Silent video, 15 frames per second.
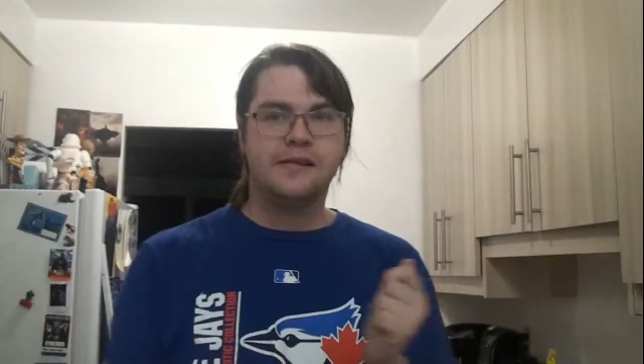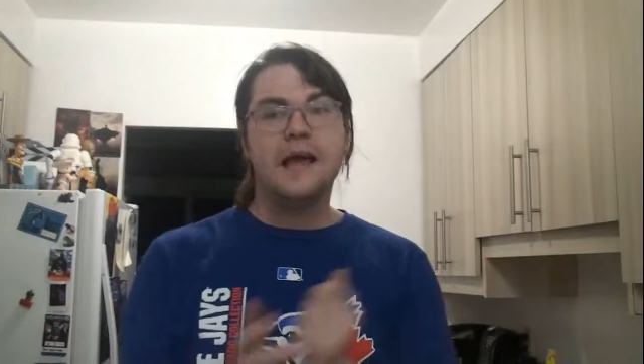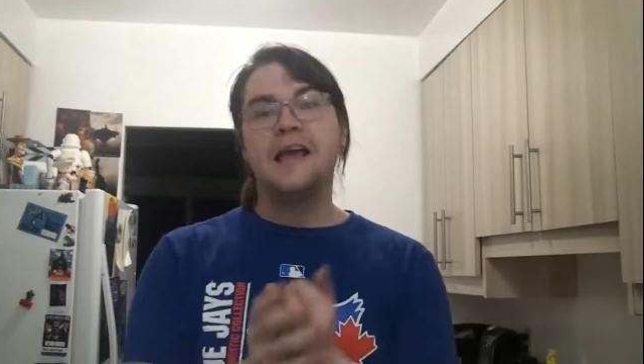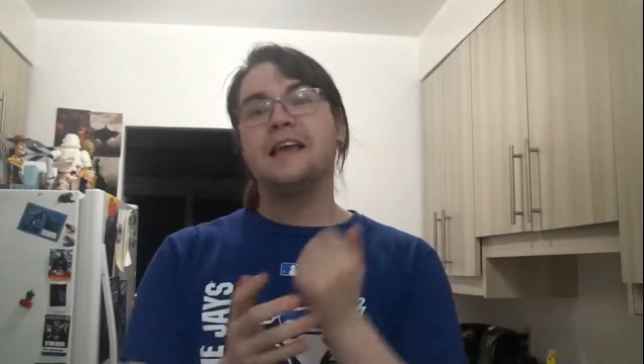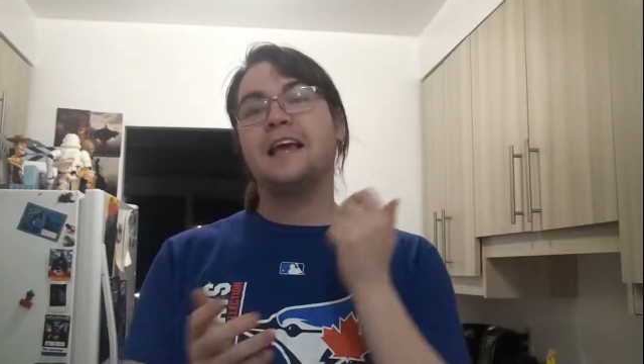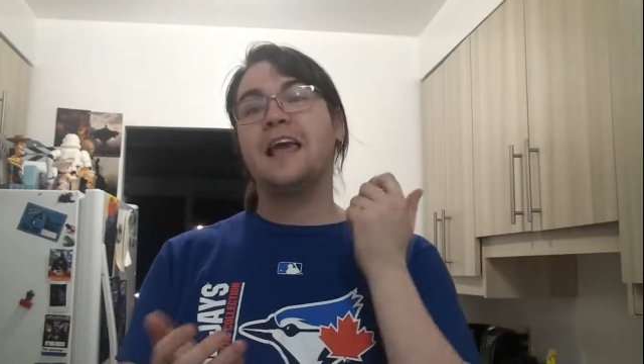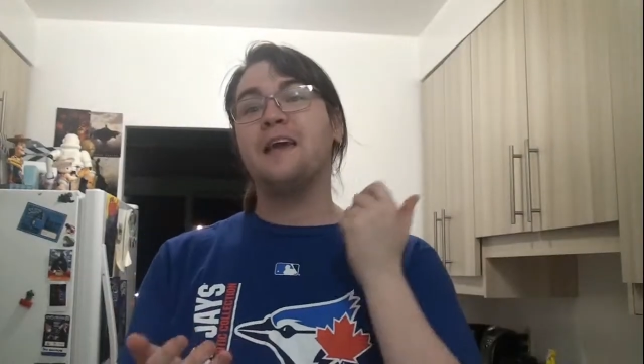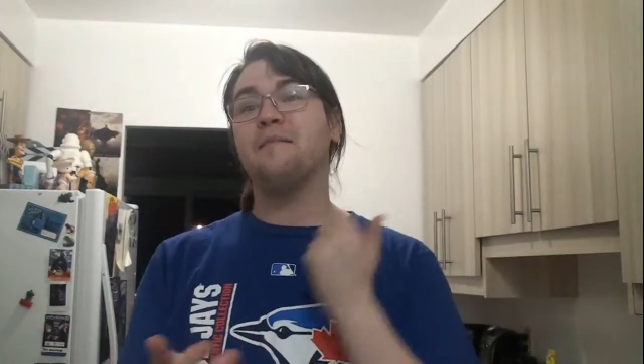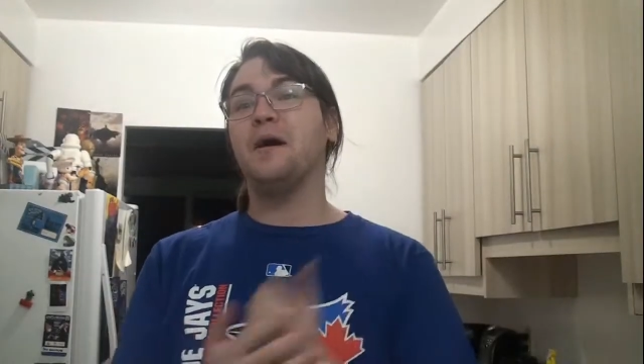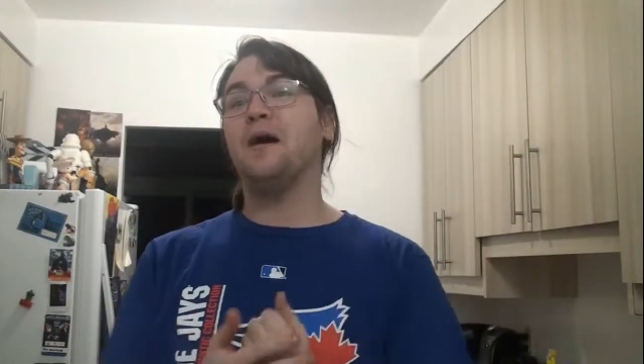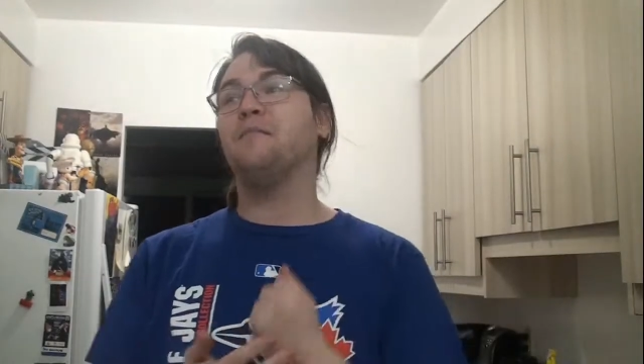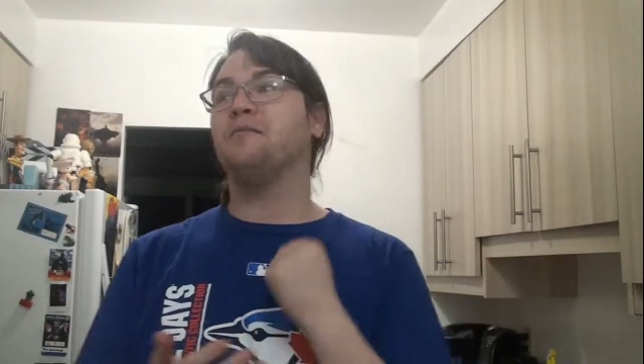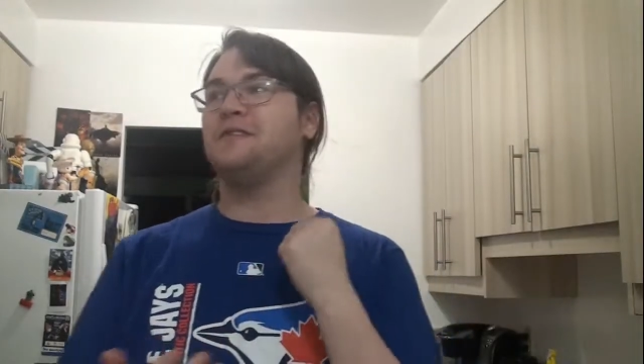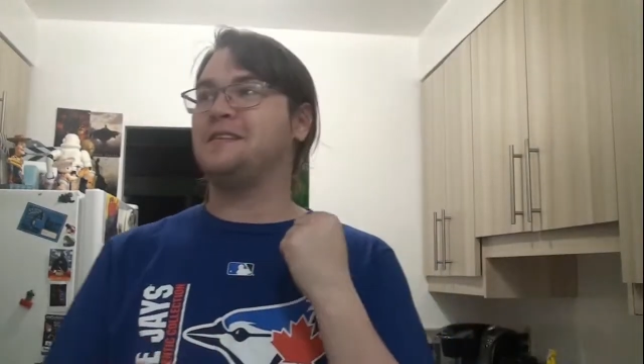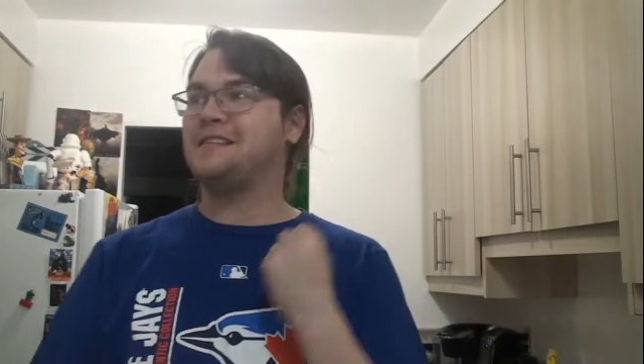They came
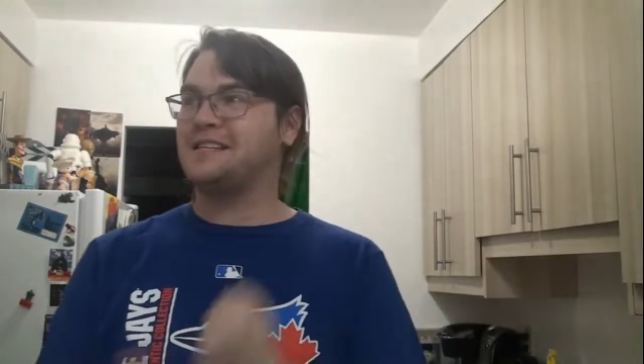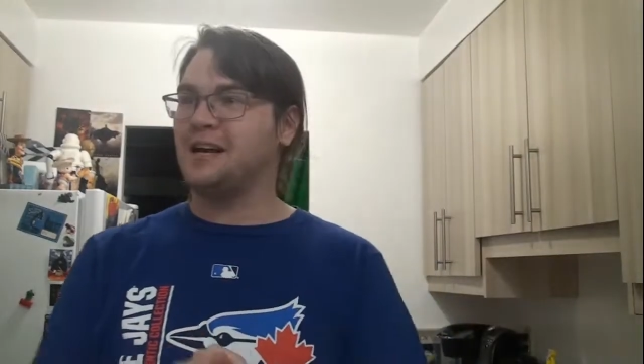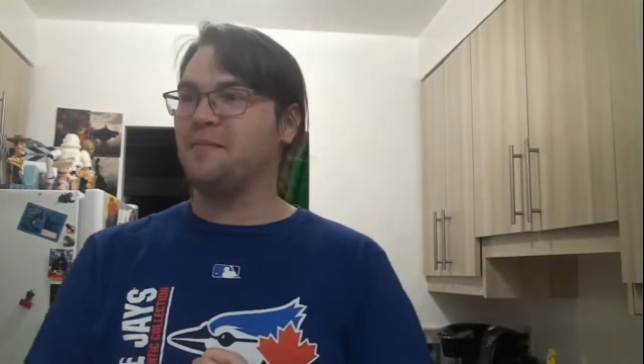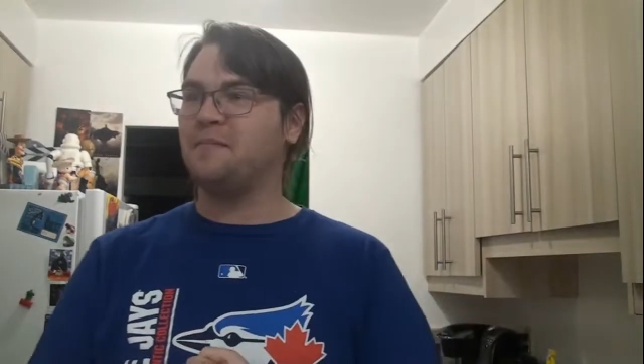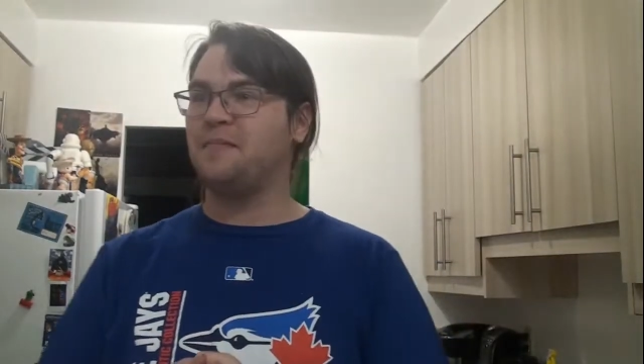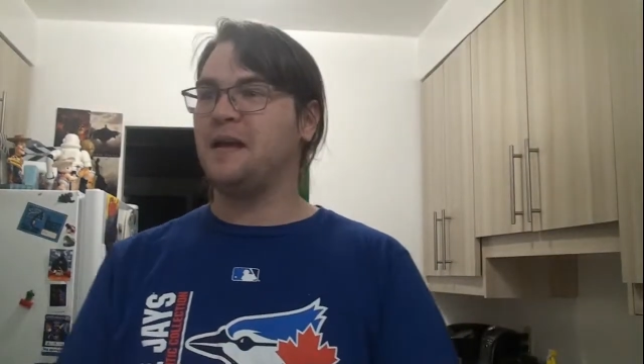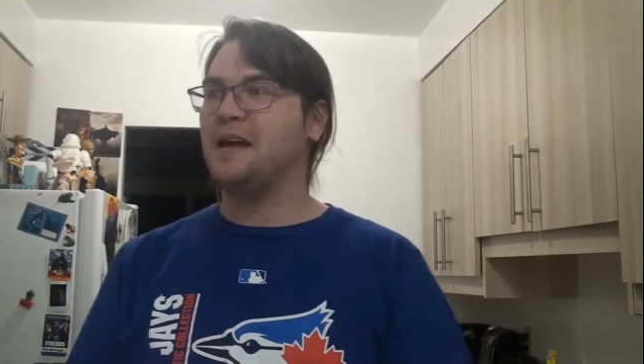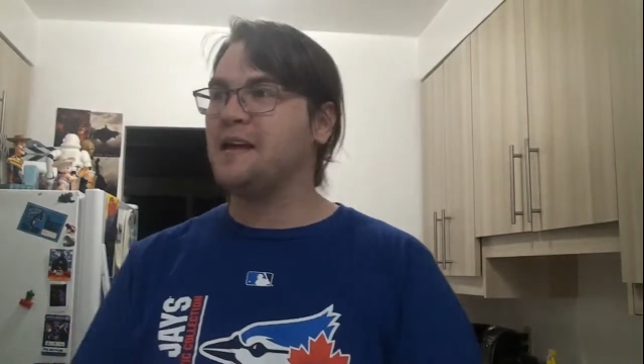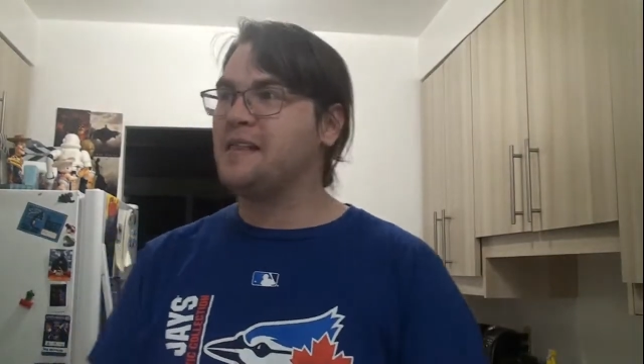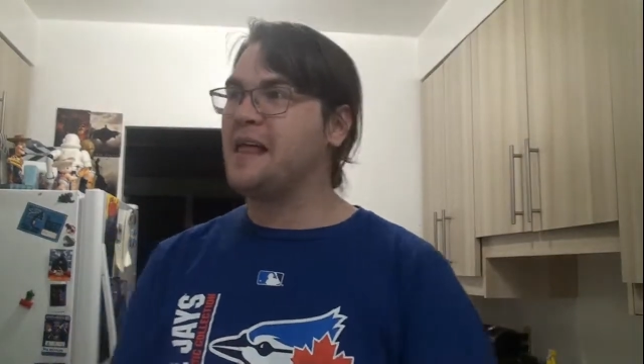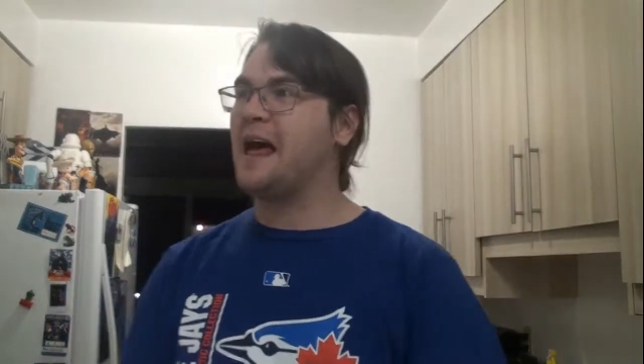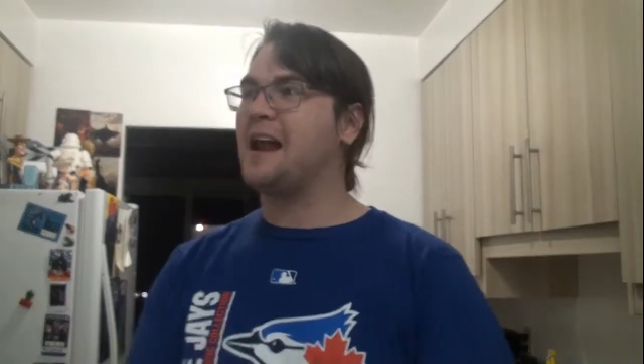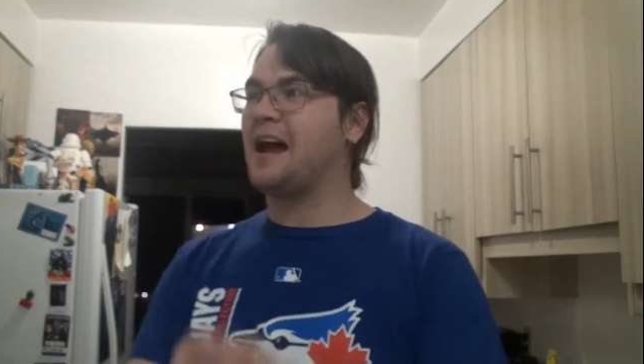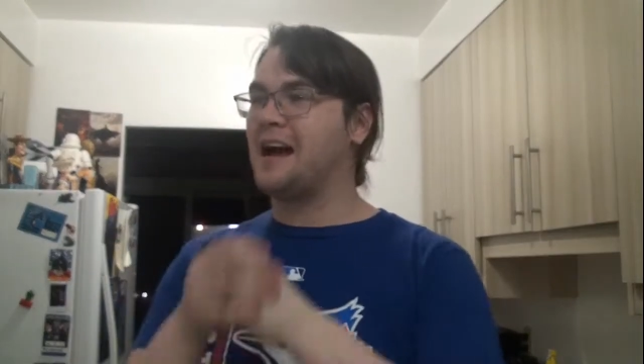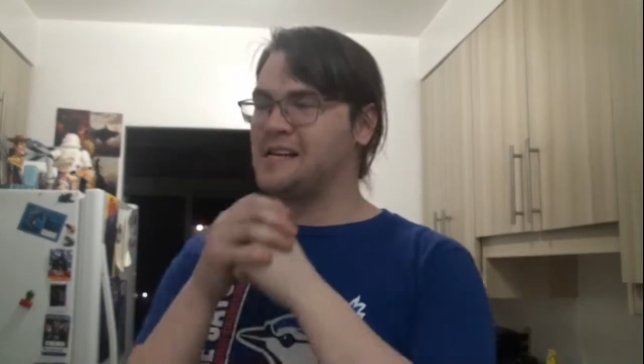up with something that